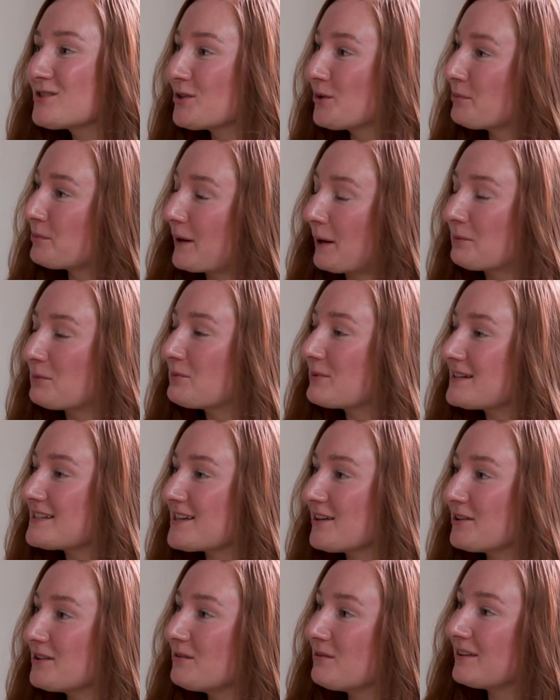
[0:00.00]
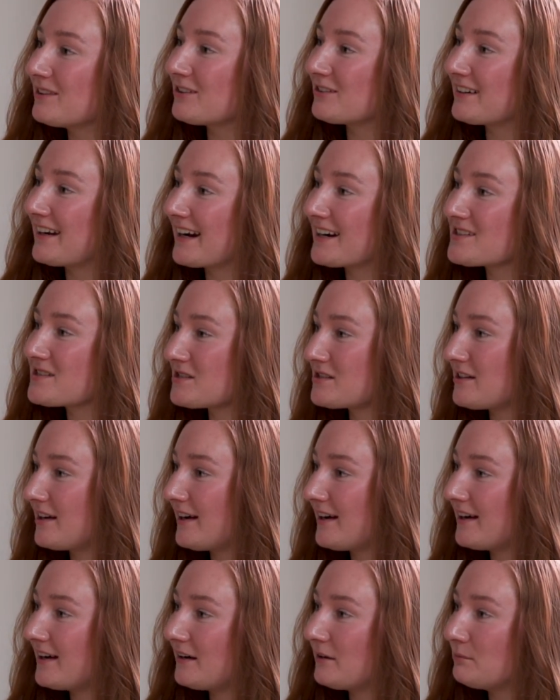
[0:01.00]
they'll probably tell you when their next
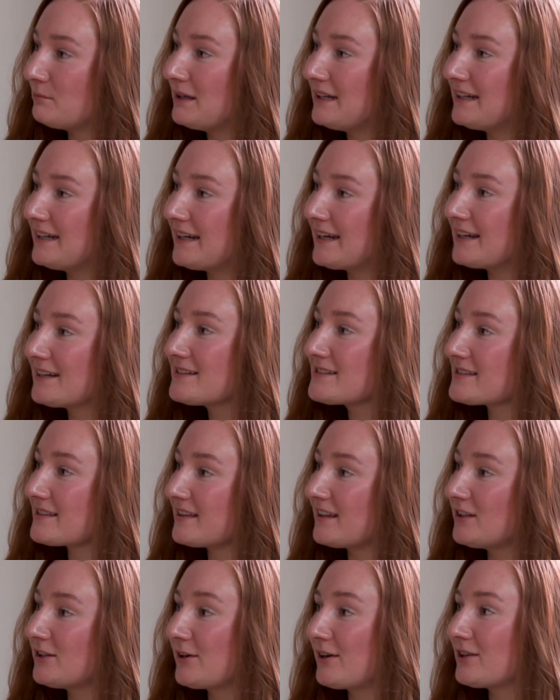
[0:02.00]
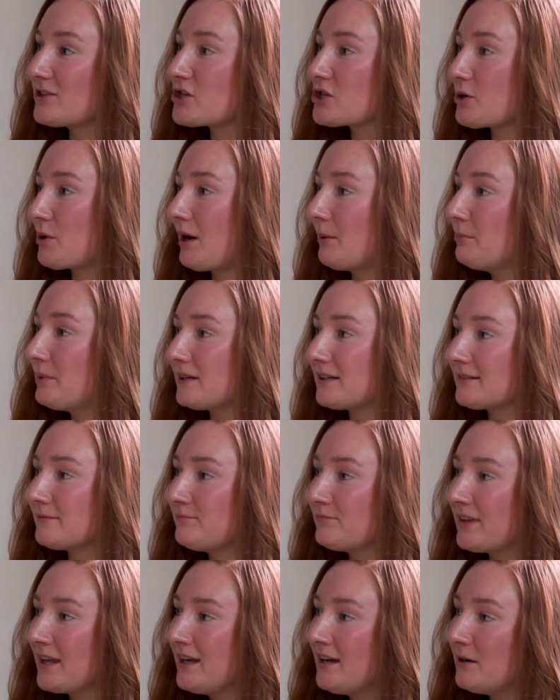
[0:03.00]
meeting is, and then you can show up and
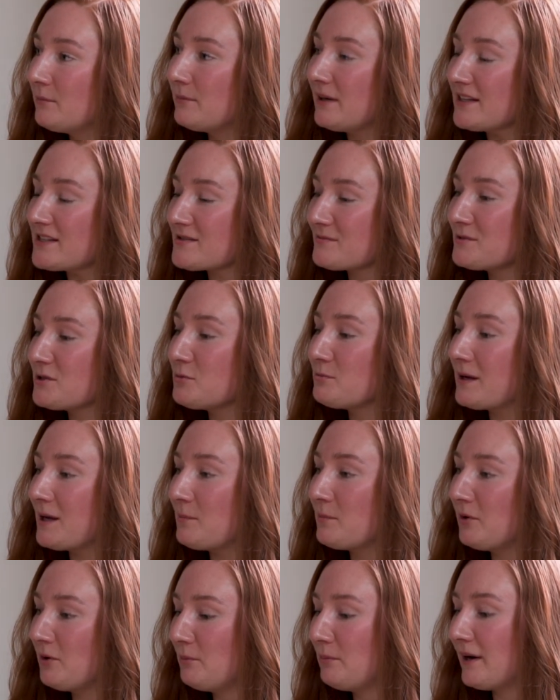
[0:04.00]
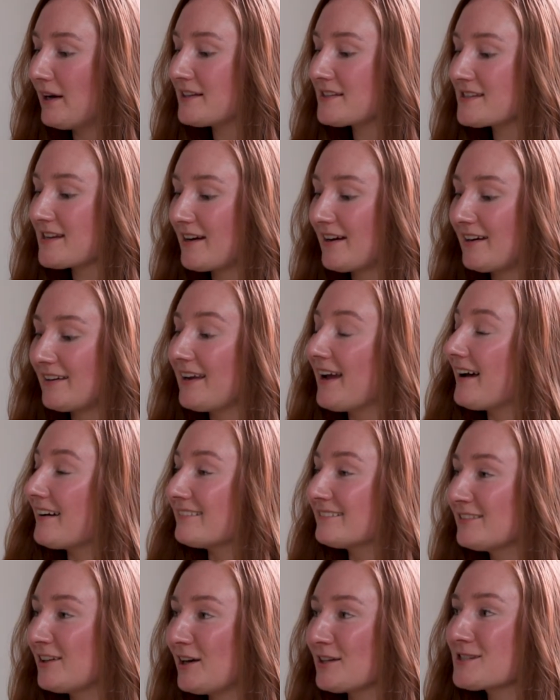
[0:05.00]
meet some new people. But
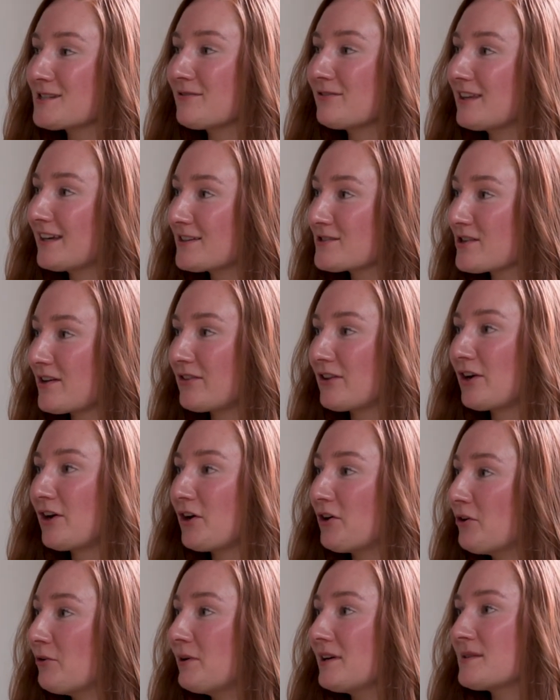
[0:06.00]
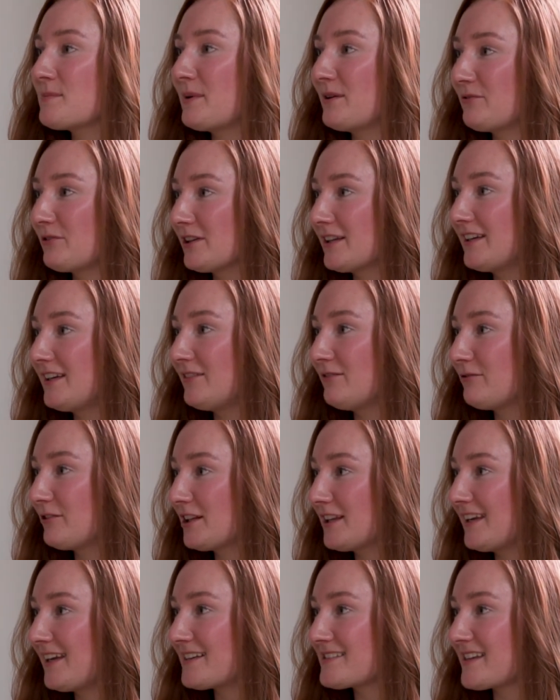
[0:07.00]
lots of things on the go. It's been really,
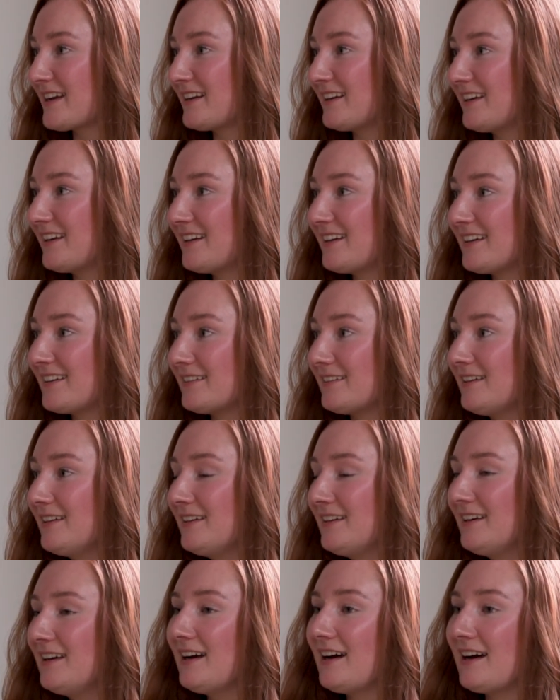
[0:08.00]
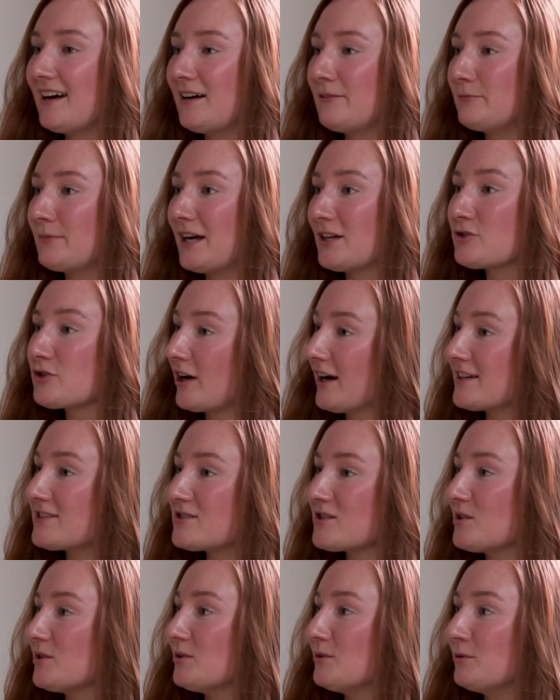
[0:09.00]
really exciting. And I try
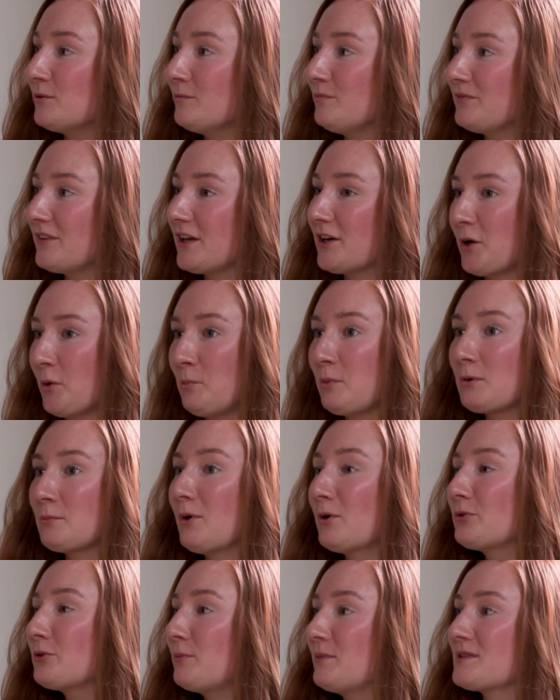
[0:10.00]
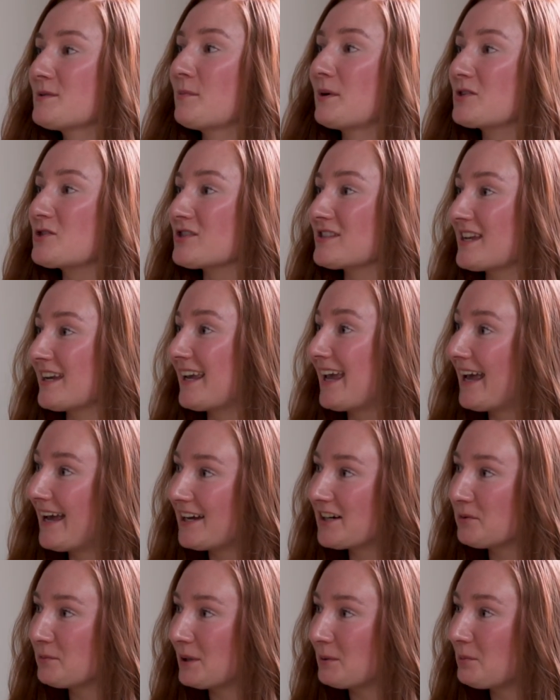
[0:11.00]
to, promote them as much as I can
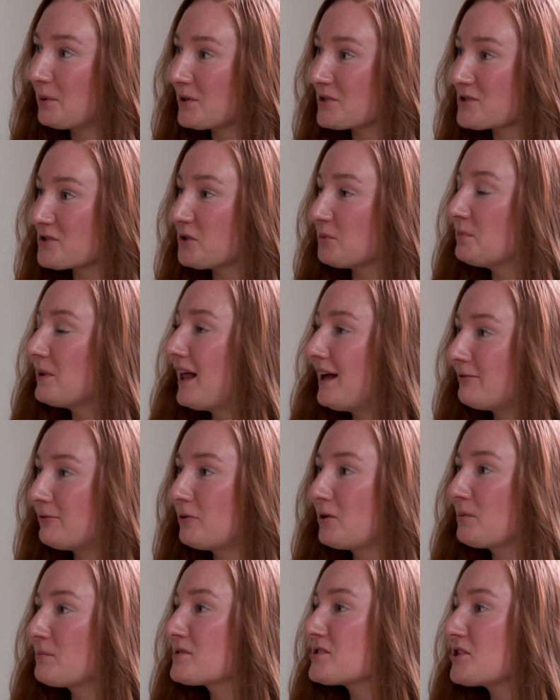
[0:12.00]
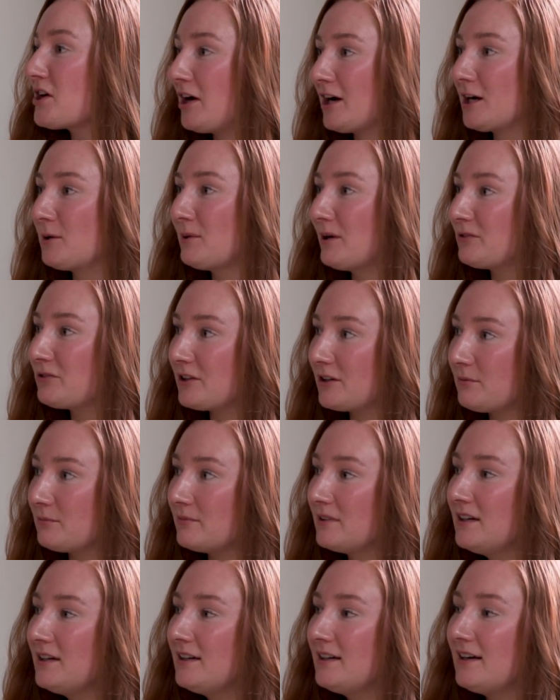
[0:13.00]
on my personal platforms, talk about them,
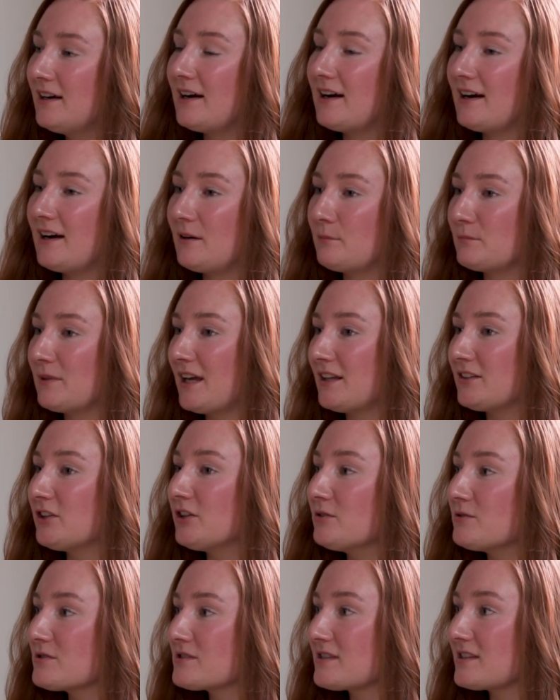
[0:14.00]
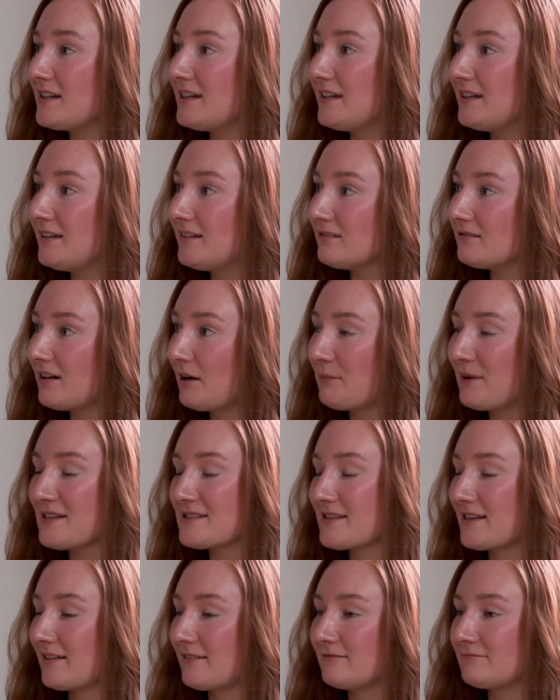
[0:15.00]
and use the
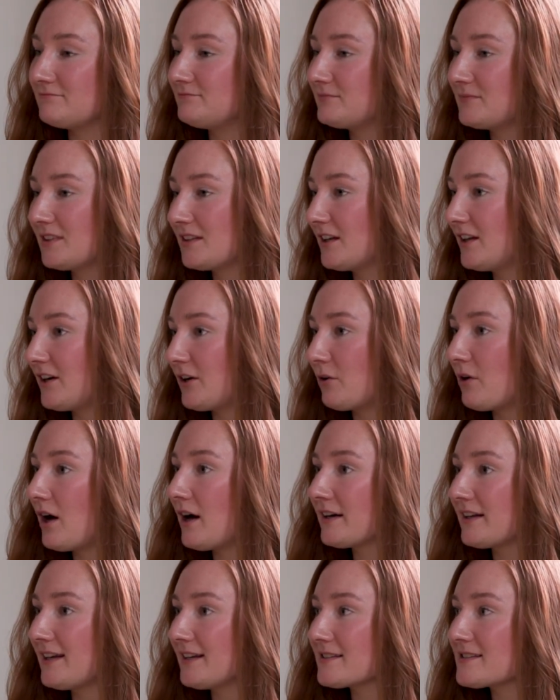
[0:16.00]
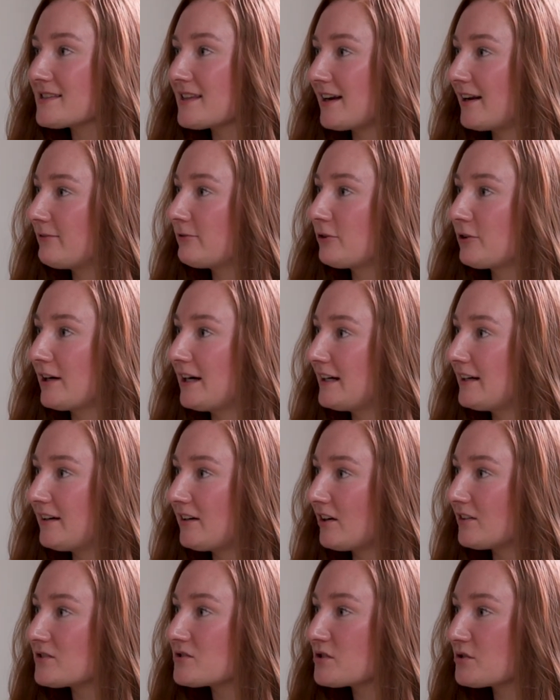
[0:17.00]
amazing audience that I've created
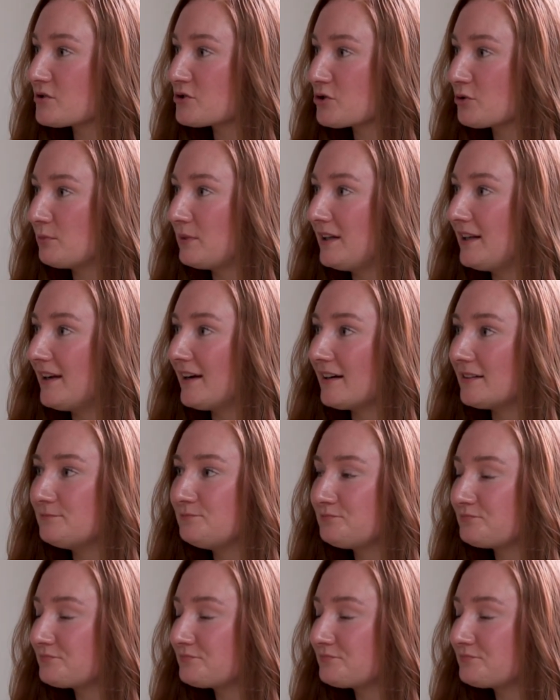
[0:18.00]
on social media